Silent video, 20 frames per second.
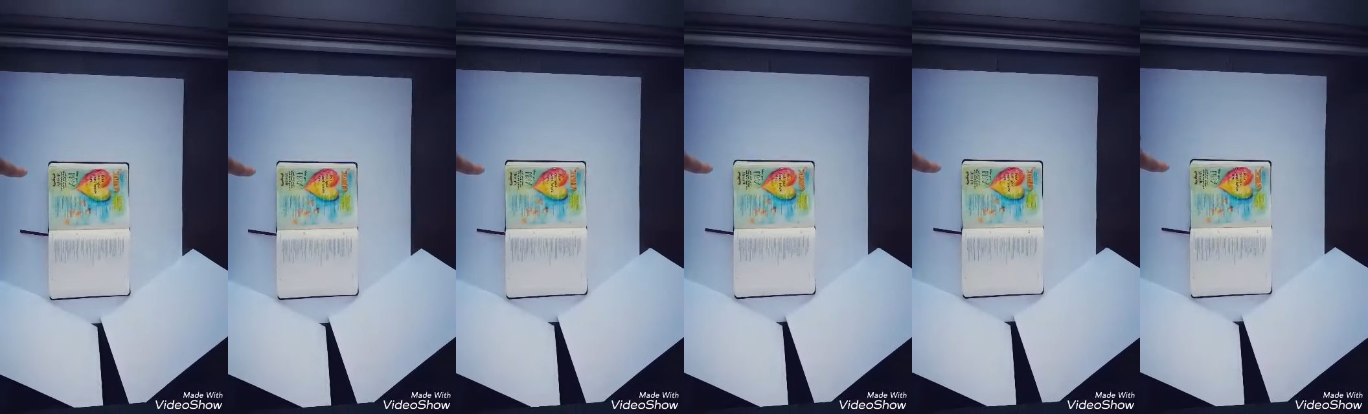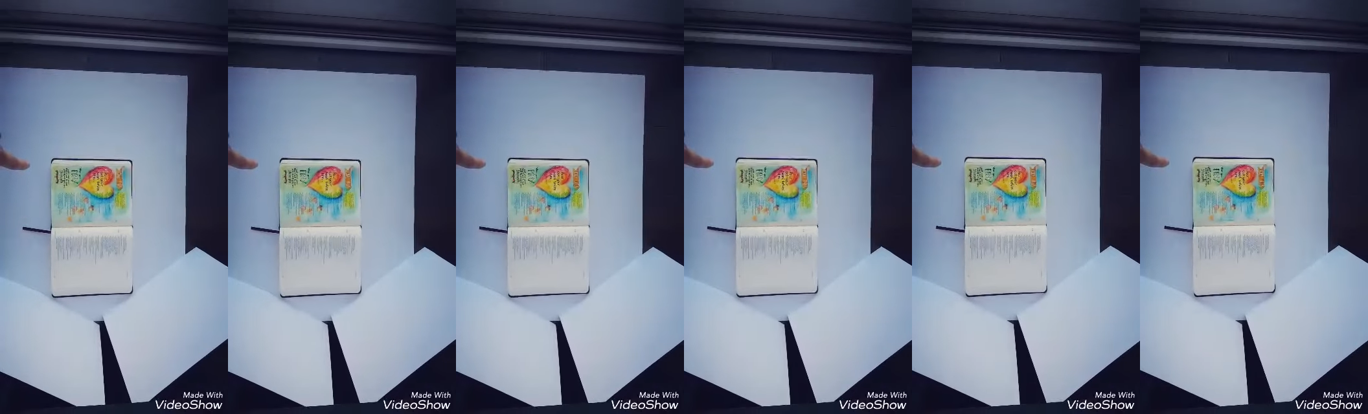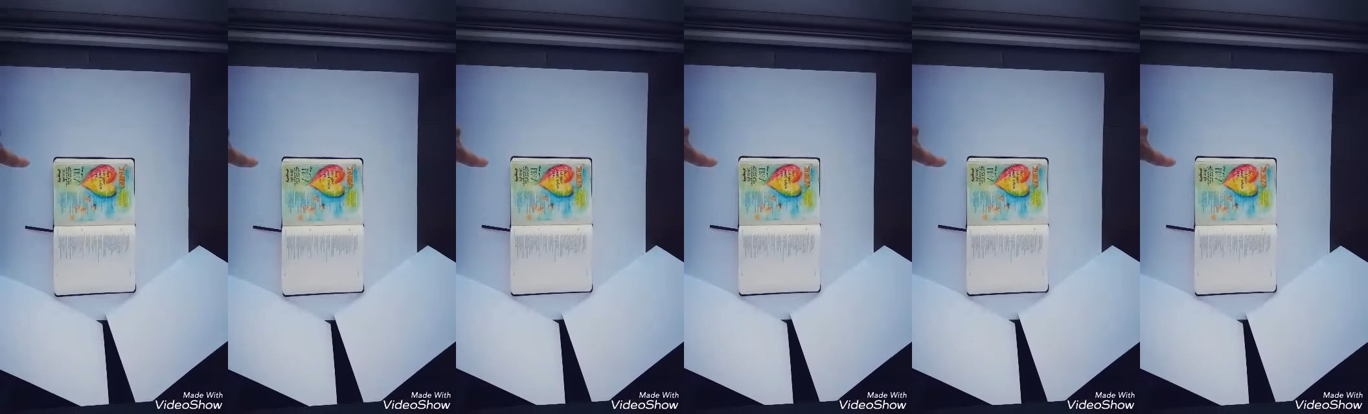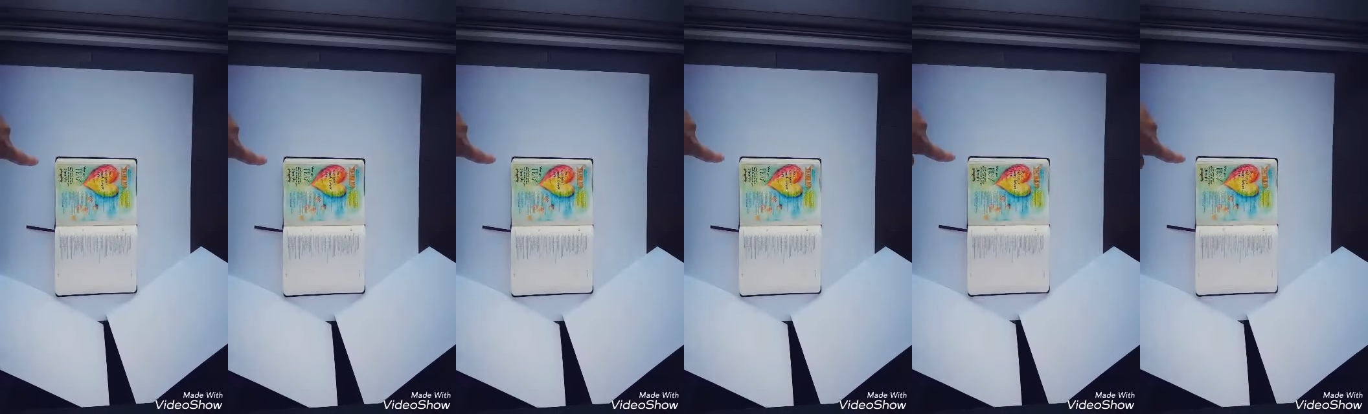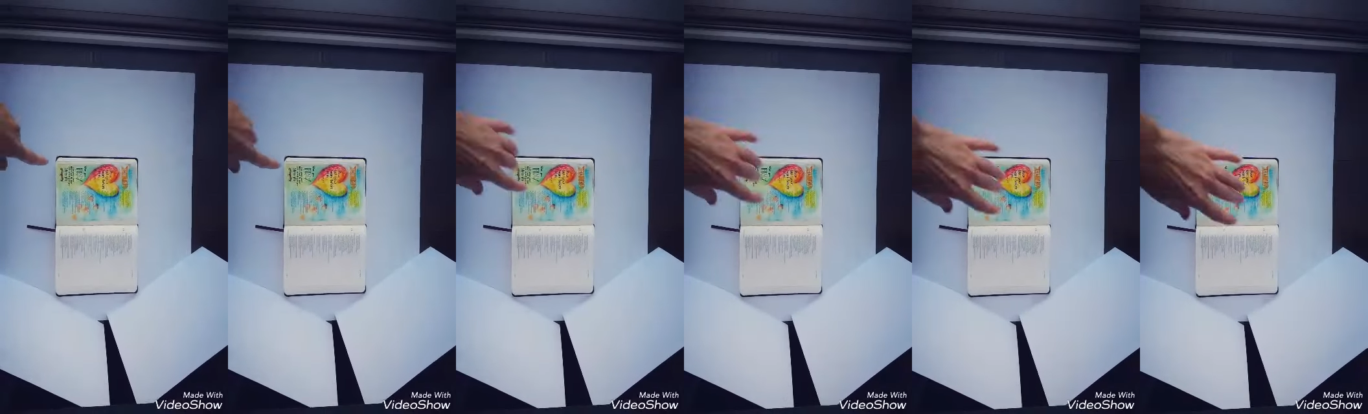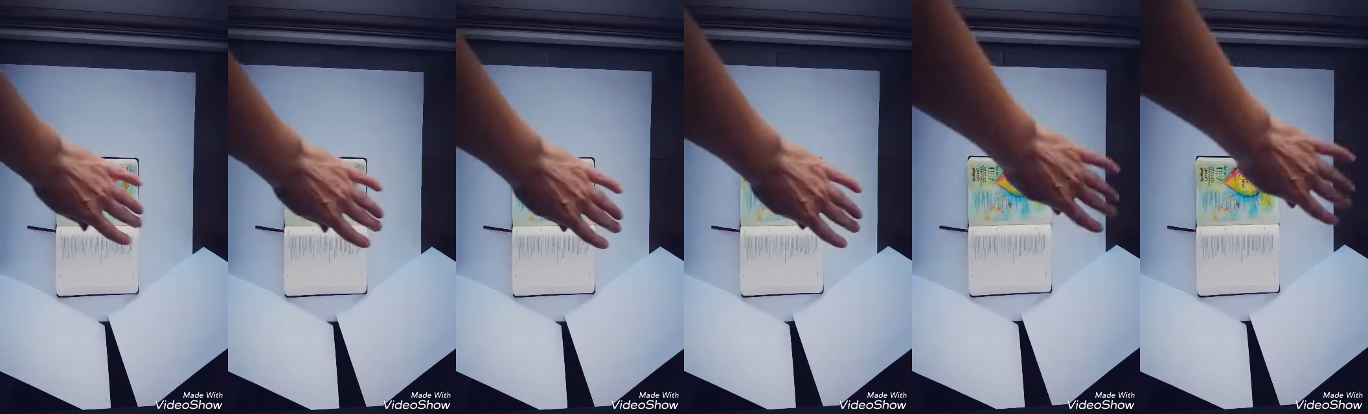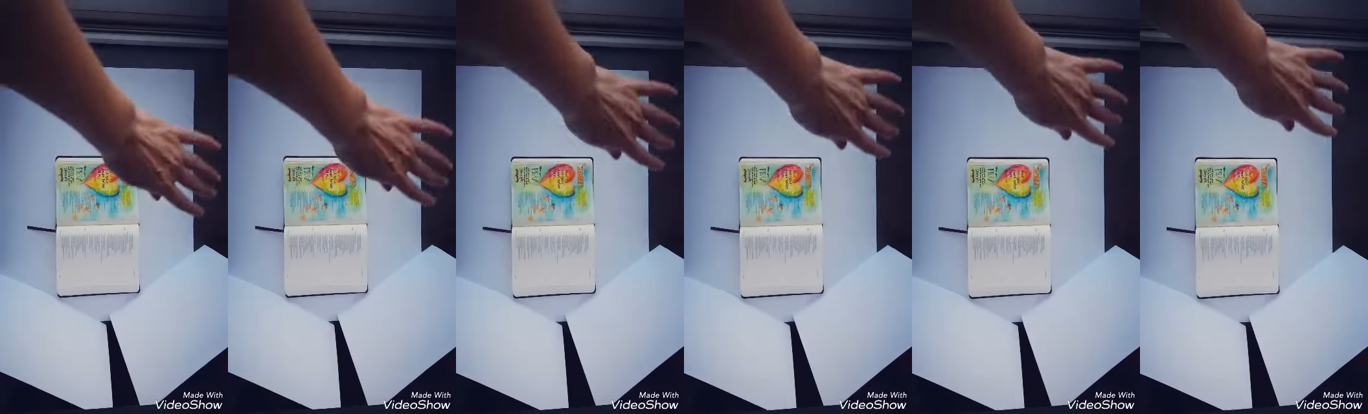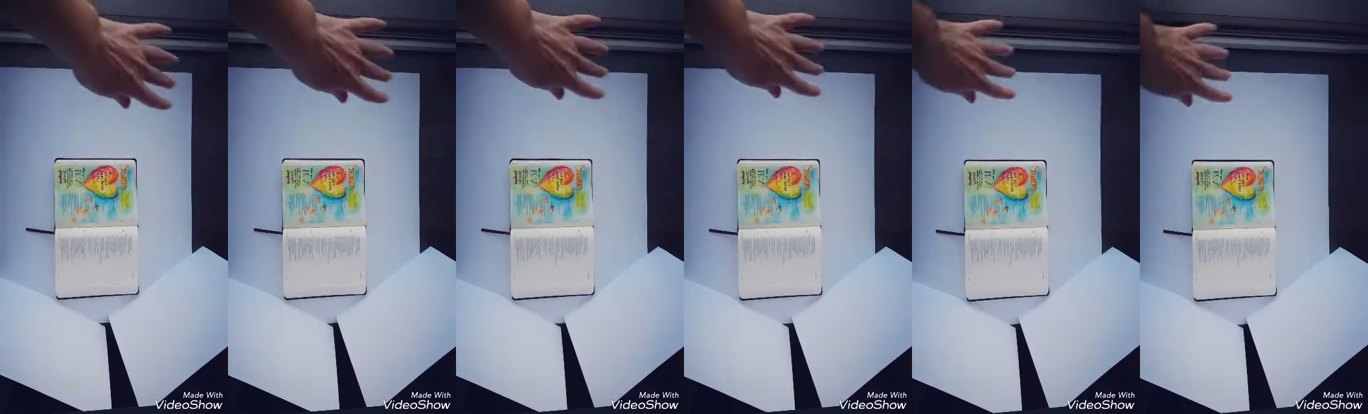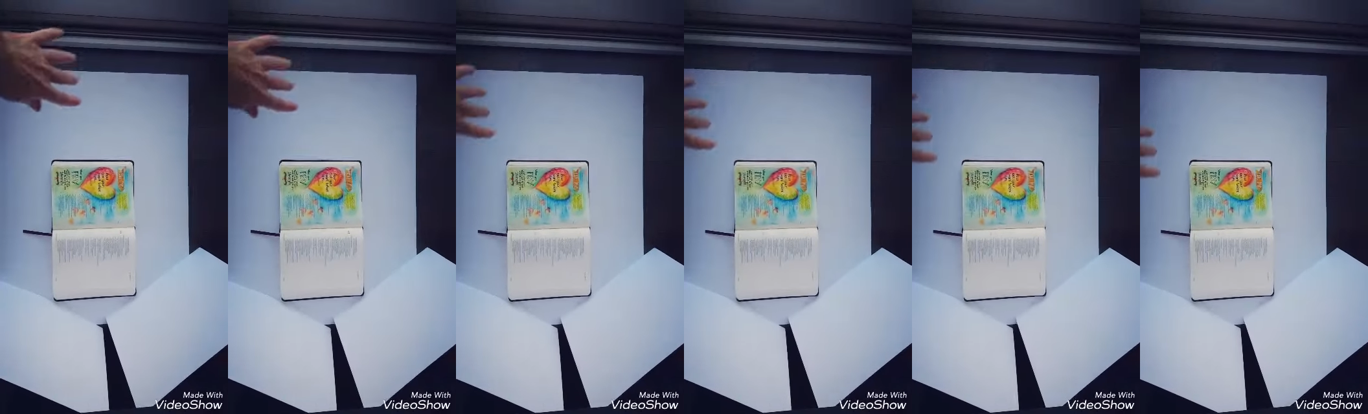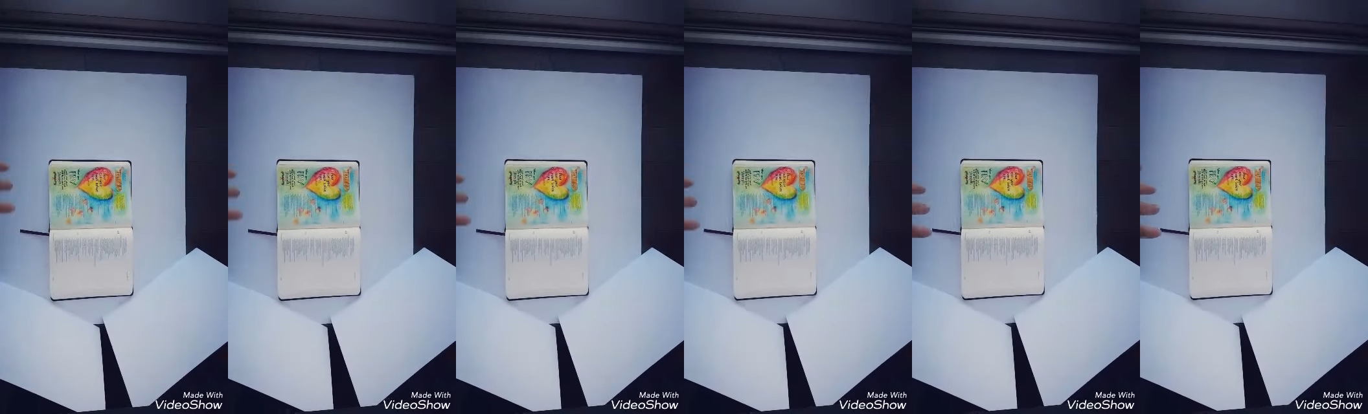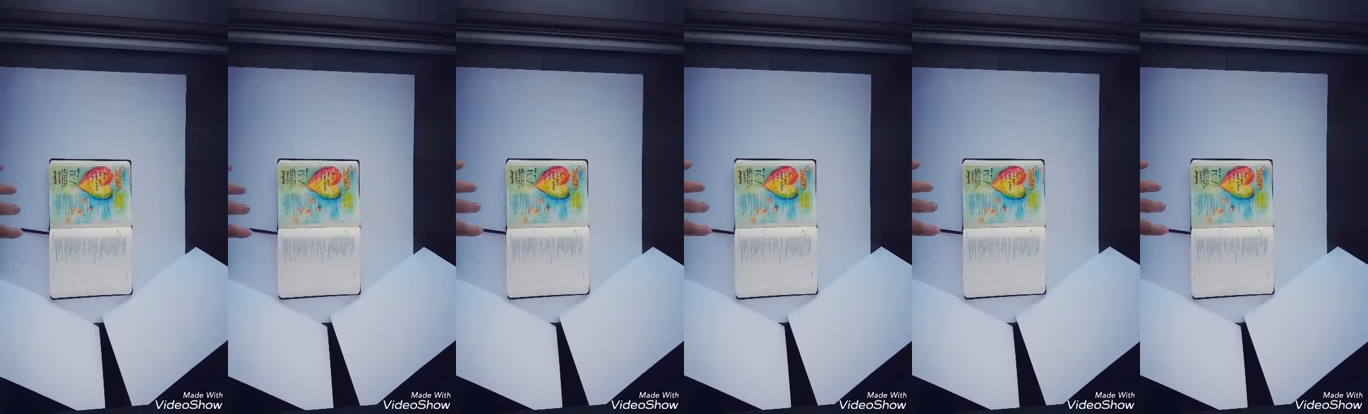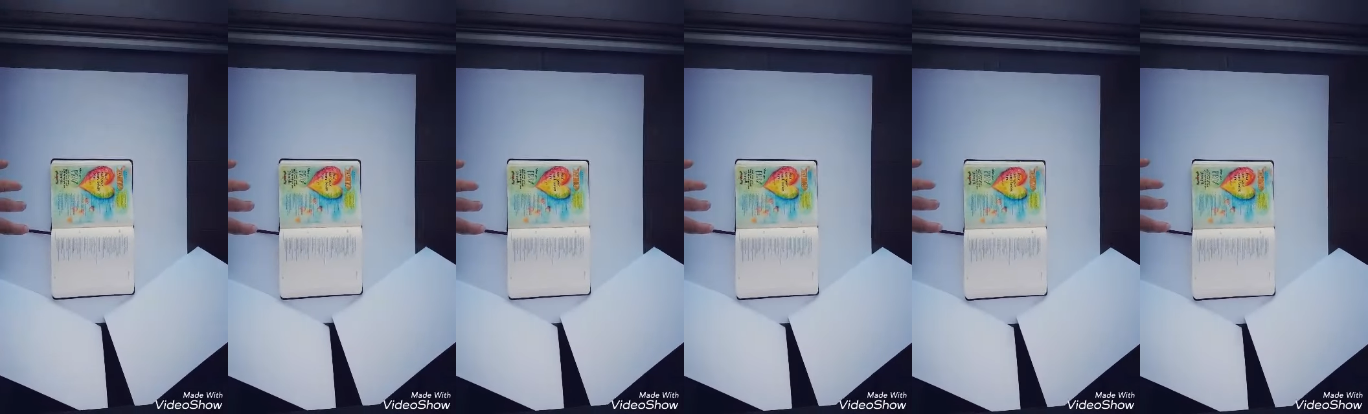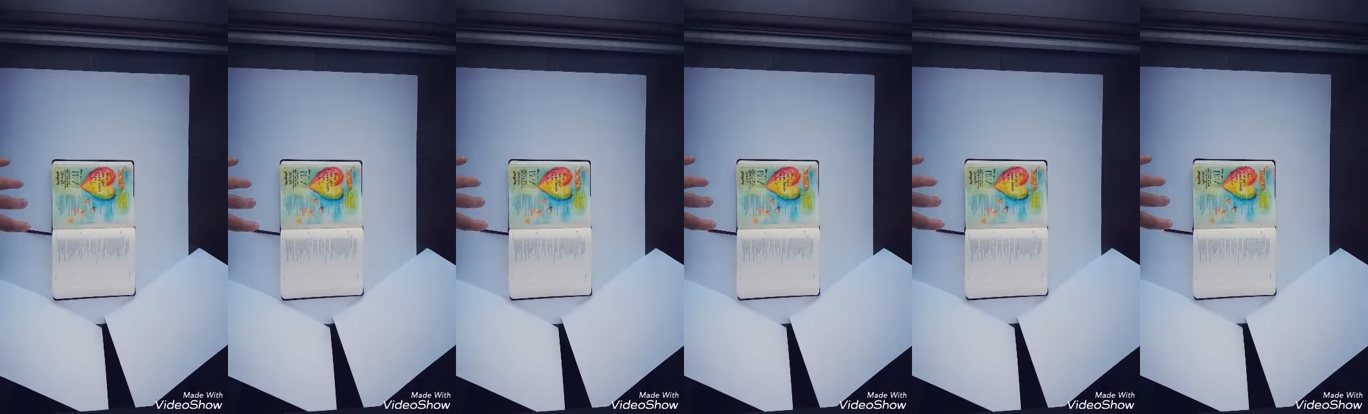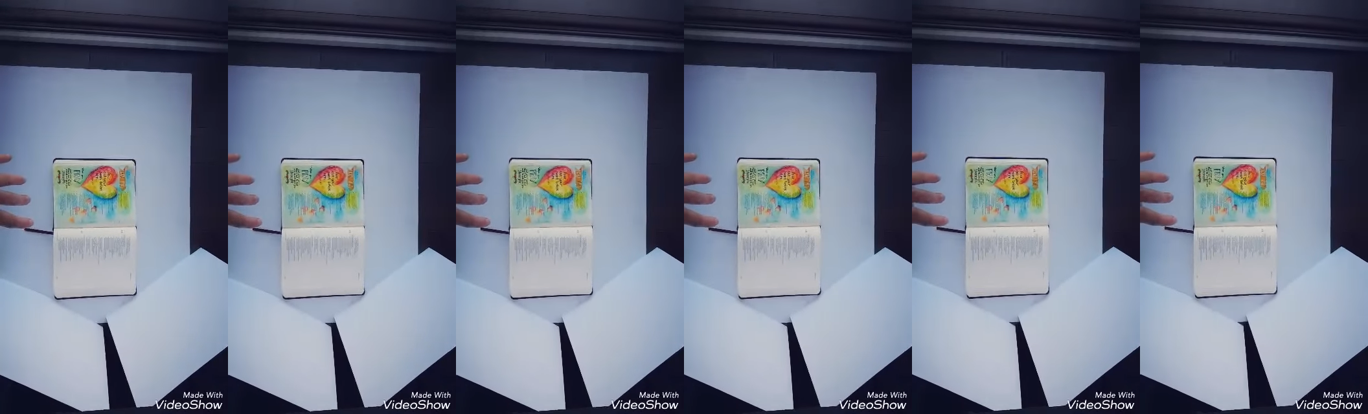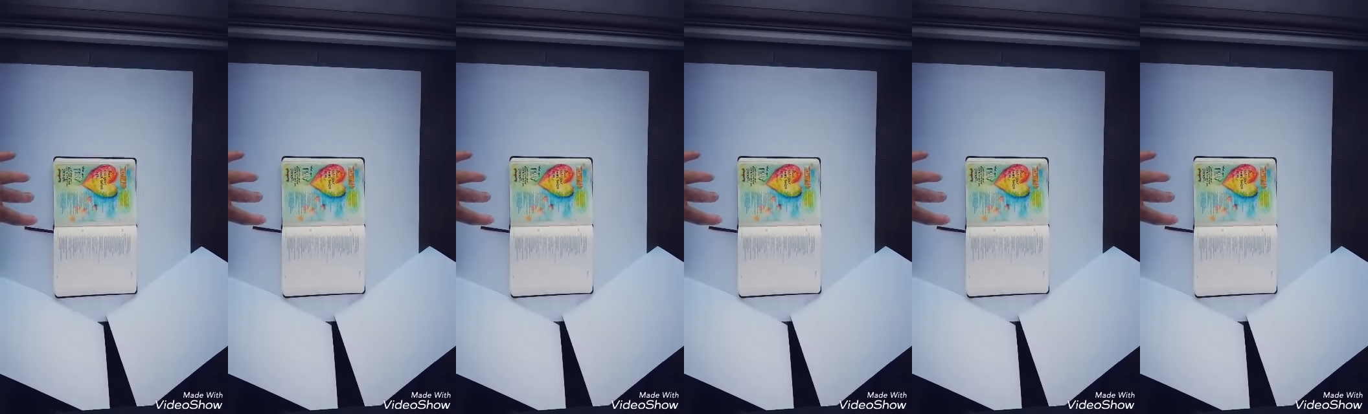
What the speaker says: No face is visible, so there are no lips to read.